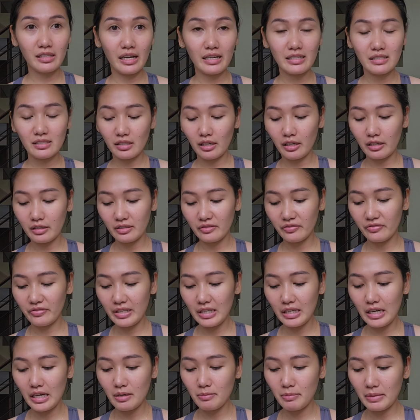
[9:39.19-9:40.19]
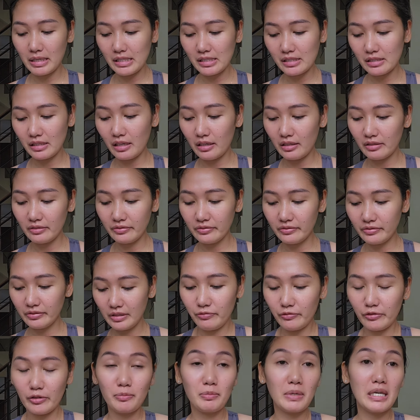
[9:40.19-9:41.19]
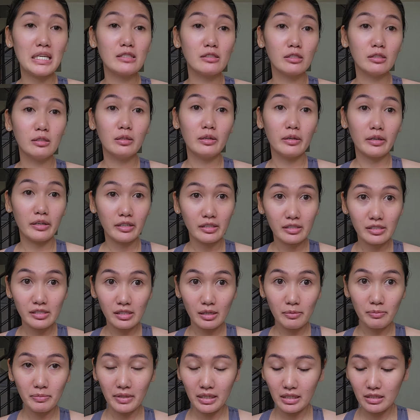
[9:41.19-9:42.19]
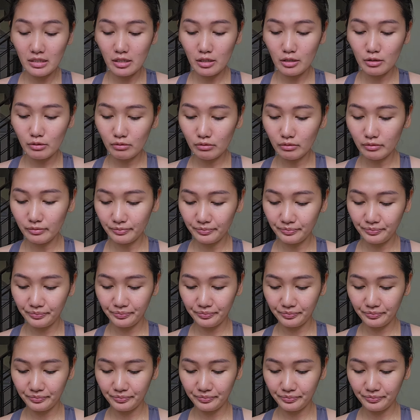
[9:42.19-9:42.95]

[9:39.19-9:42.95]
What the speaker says: I start feeding myself for me to learn something new,